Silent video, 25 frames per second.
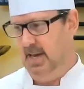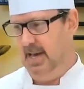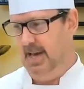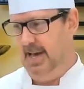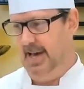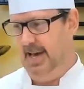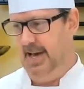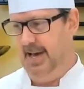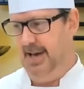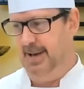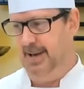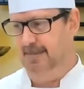
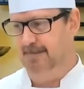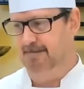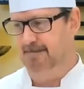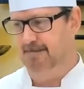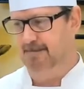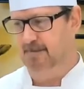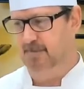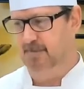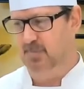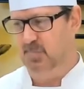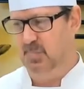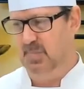and
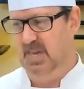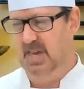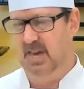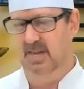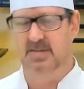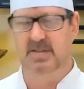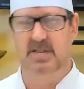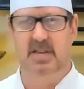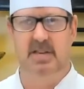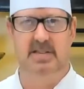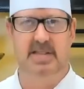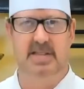
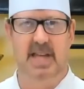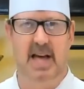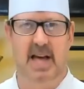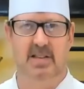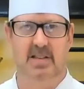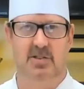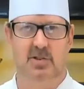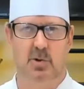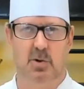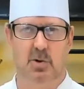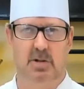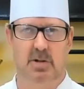gives us that
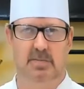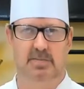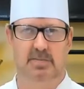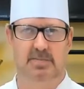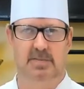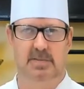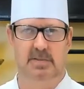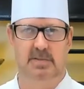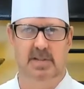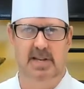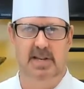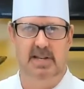sort of
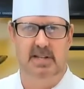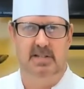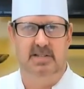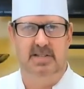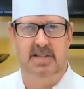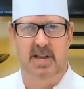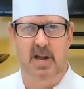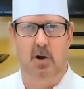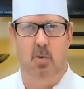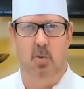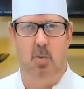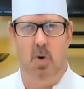like
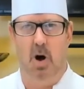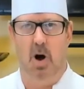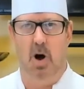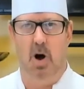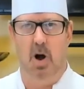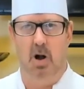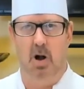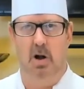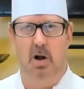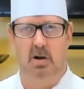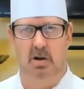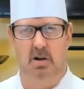
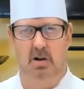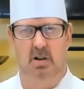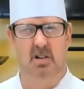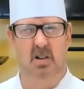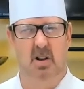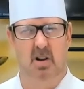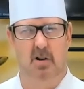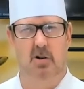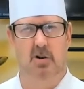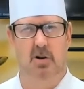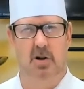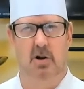terroir
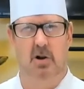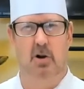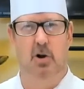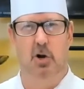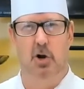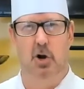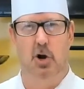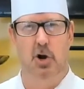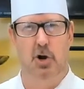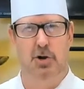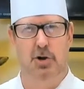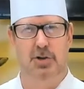or
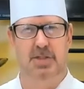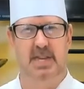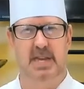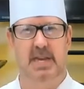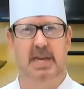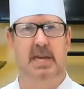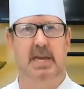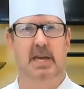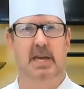earthy,